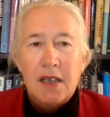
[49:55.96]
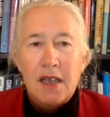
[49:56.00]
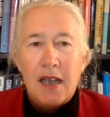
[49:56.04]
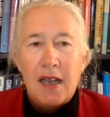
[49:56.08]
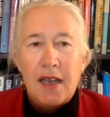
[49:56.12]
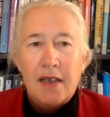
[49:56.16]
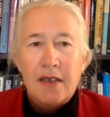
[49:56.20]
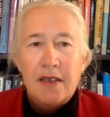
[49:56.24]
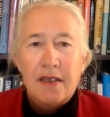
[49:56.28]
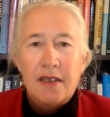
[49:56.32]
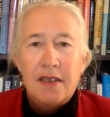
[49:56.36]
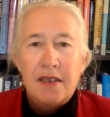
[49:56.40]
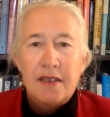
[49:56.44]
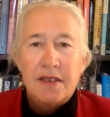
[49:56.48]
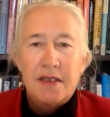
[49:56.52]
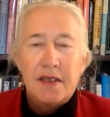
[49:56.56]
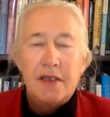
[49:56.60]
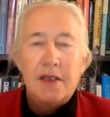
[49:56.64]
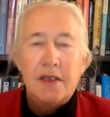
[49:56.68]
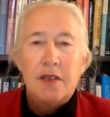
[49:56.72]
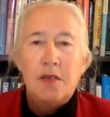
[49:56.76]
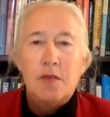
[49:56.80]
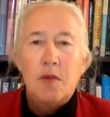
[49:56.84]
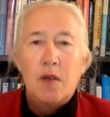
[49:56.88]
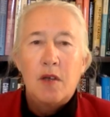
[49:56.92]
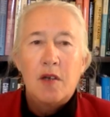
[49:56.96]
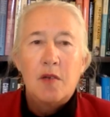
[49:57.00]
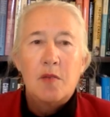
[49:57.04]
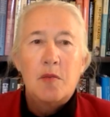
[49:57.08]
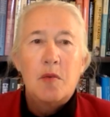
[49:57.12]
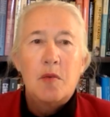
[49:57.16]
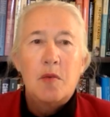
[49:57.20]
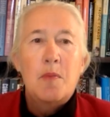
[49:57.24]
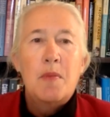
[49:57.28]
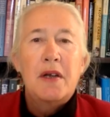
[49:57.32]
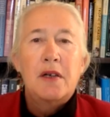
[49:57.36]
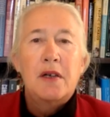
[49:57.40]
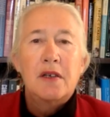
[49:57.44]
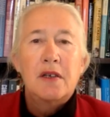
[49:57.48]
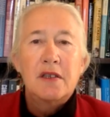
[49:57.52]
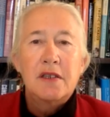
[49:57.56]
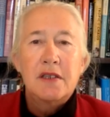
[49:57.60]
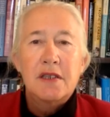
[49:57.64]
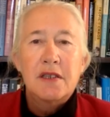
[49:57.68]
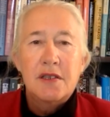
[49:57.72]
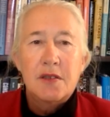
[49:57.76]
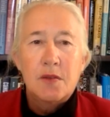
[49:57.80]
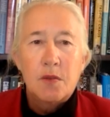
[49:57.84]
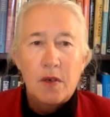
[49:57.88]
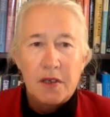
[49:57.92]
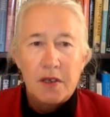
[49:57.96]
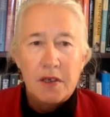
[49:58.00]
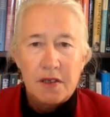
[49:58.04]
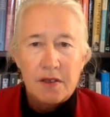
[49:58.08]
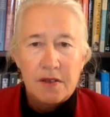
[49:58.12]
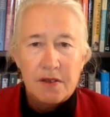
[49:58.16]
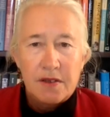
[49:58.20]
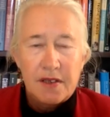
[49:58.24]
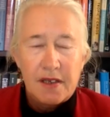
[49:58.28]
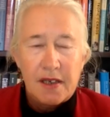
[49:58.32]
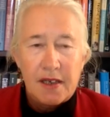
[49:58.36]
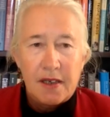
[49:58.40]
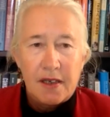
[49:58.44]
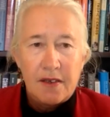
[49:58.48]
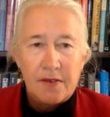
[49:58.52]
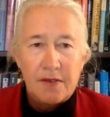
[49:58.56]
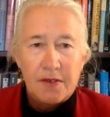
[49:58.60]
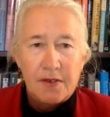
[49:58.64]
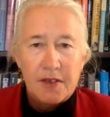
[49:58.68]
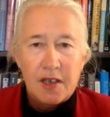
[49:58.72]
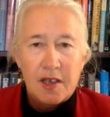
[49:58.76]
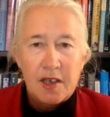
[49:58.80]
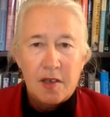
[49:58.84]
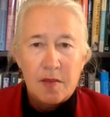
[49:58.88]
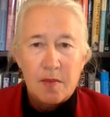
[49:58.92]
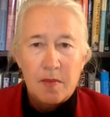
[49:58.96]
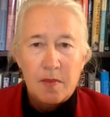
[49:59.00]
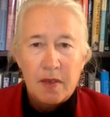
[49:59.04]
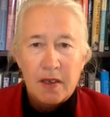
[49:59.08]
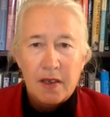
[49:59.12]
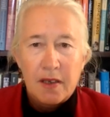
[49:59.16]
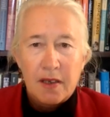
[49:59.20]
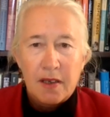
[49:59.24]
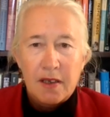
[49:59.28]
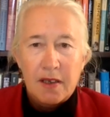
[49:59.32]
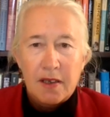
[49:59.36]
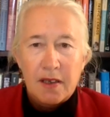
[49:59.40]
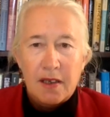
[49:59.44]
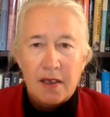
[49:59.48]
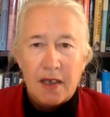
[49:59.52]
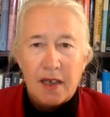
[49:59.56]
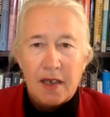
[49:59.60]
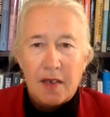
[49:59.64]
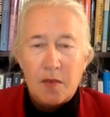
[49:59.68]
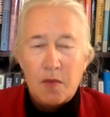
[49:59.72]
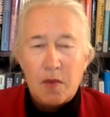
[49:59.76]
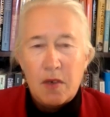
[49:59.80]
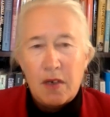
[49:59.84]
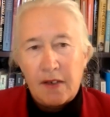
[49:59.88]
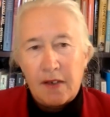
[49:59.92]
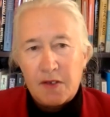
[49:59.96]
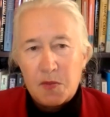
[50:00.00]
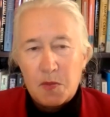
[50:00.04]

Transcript: And he said you'd want to prepare at least twenty years ahead of time And when I've